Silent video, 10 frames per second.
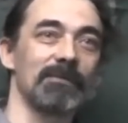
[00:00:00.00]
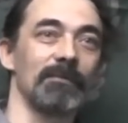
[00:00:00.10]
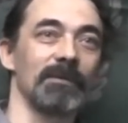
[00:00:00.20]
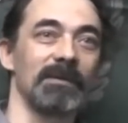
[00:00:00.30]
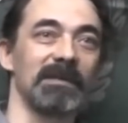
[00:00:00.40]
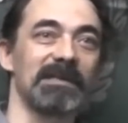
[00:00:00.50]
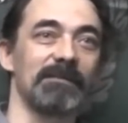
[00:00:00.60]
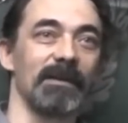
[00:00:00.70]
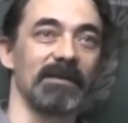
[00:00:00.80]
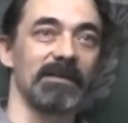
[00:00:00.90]
the
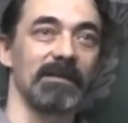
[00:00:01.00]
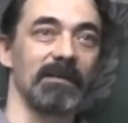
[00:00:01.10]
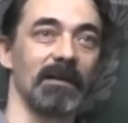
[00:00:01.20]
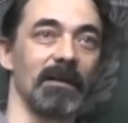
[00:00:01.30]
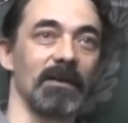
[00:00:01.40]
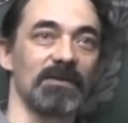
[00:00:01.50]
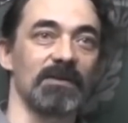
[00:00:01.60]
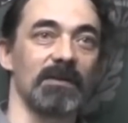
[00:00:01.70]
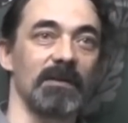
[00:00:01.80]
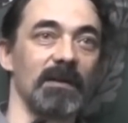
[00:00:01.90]
army cannot
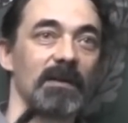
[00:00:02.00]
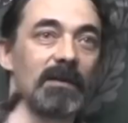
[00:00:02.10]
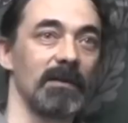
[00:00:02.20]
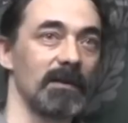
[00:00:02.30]
distinguish